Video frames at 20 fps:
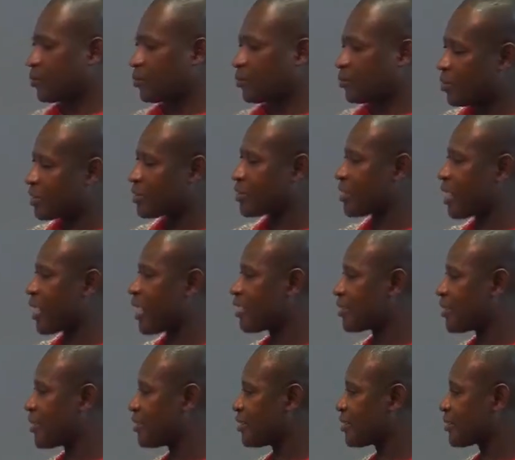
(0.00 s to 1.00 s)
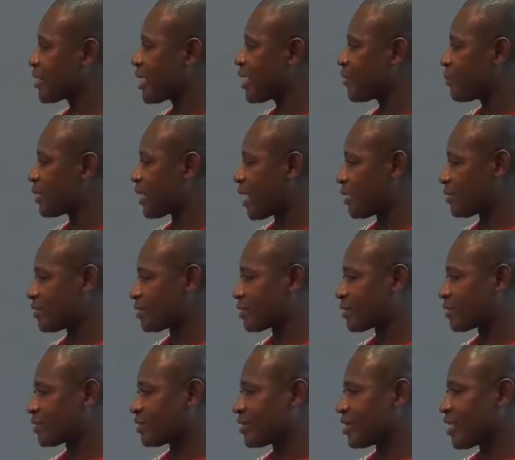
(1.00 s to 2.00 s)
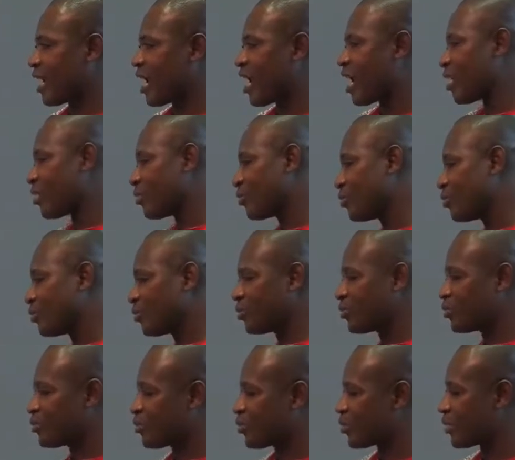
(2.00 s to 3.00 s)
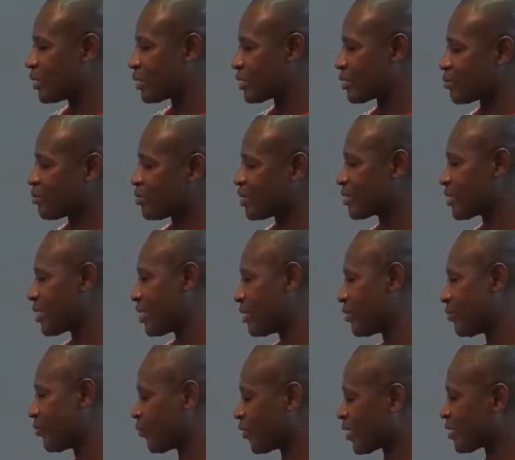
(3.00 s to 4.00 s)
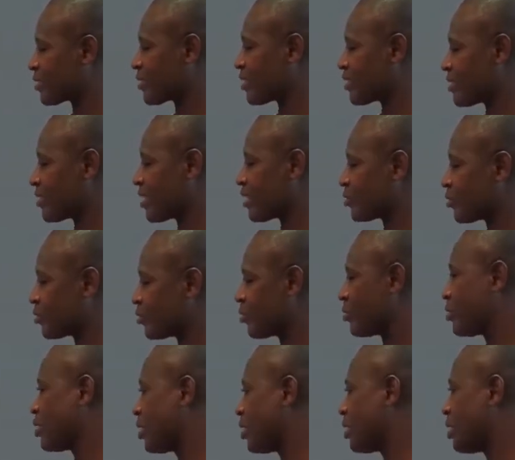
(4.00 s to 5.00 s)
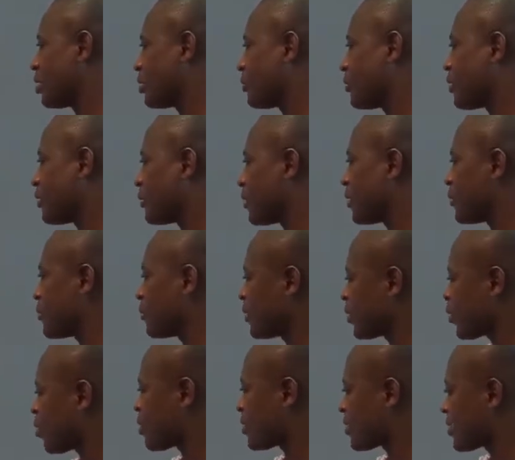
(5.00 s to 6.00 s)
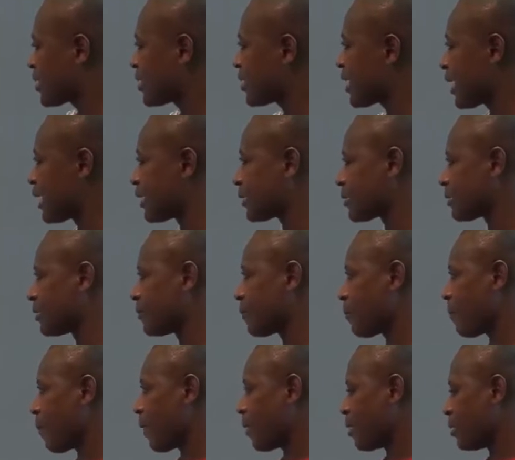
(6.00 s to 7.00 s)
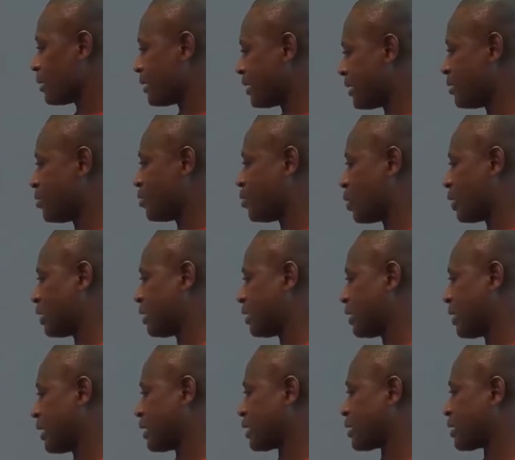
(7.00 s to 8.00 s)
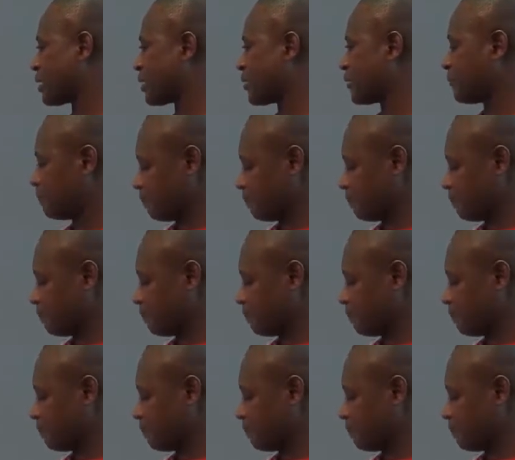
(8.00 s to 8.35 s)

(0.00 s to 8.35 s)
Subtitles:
what are the determinants? How do you do it? What are the factors that should be considered in doing this?